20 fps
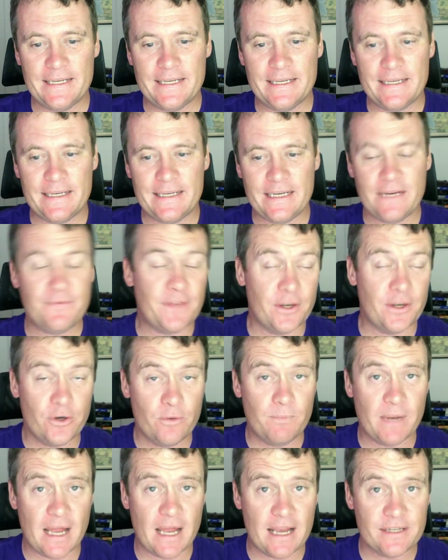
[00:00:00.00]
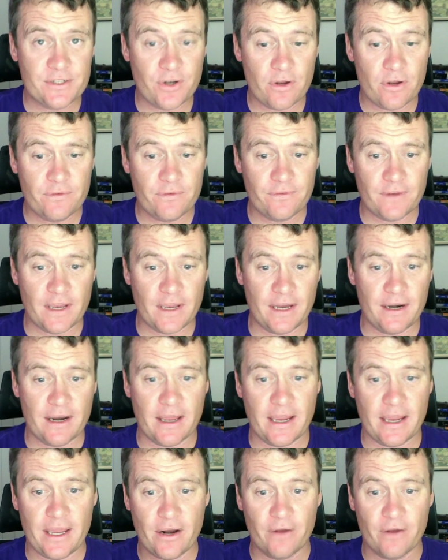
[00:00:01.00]
If they do blast off and
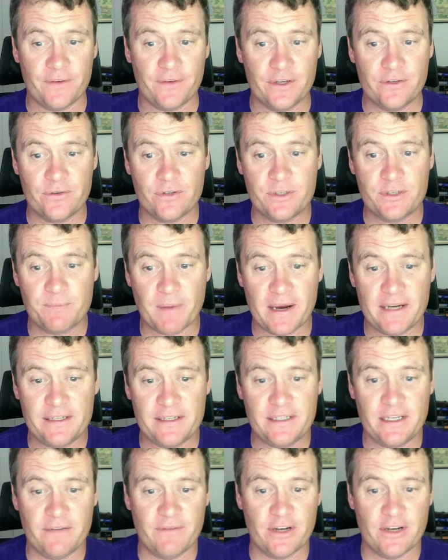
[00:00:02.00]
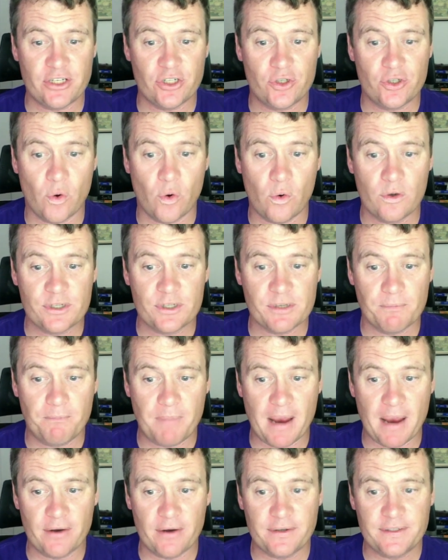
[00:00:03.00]
head off into space, the adventure talks
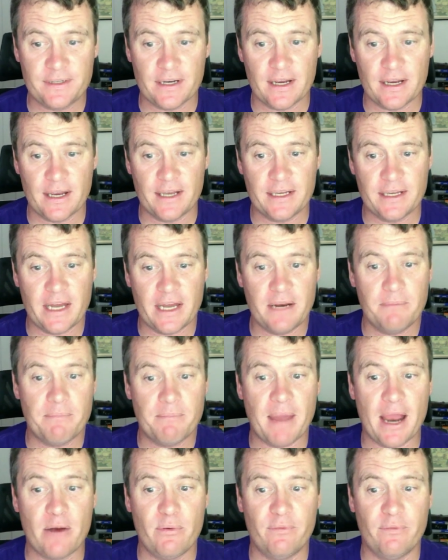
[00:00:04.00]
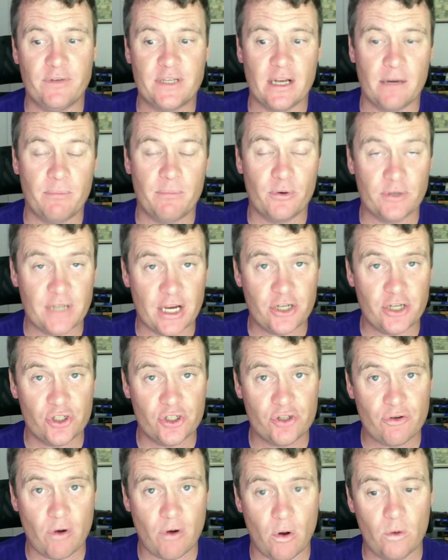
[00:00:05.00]
about getting back with a teleportation
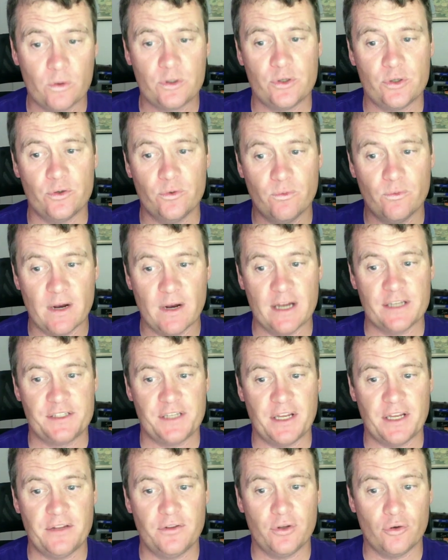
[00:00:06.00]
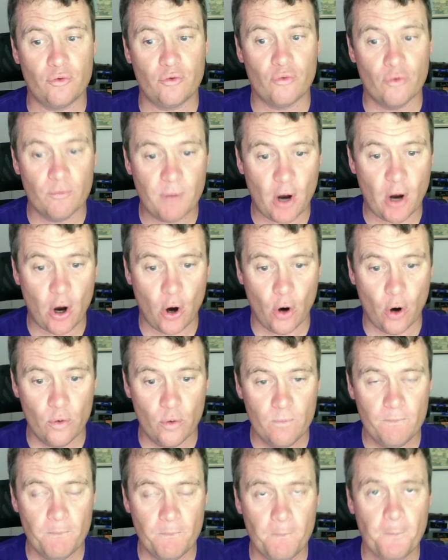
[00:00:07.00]
scroll to send the group
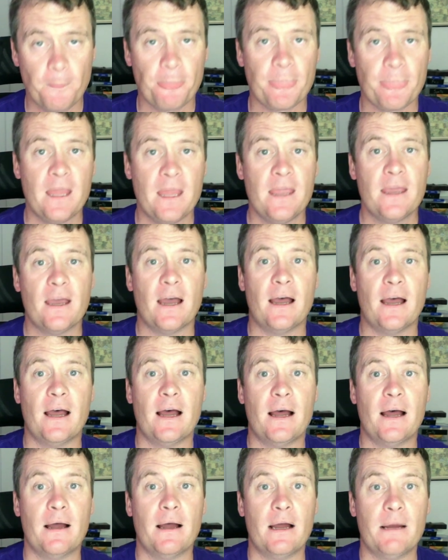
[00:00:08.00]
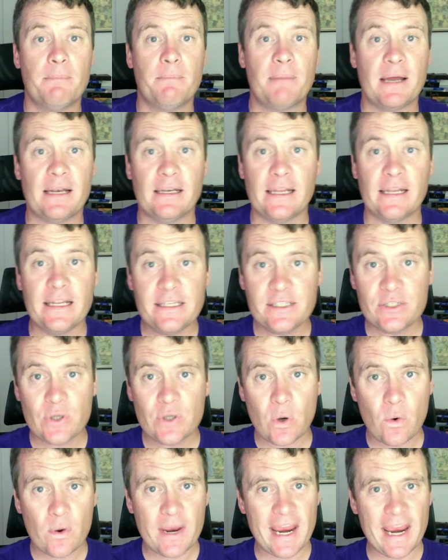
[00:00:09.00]
home. But let's
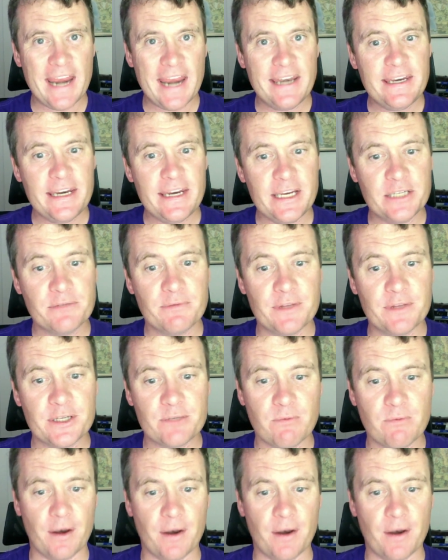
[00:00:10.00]
talk endings with this one.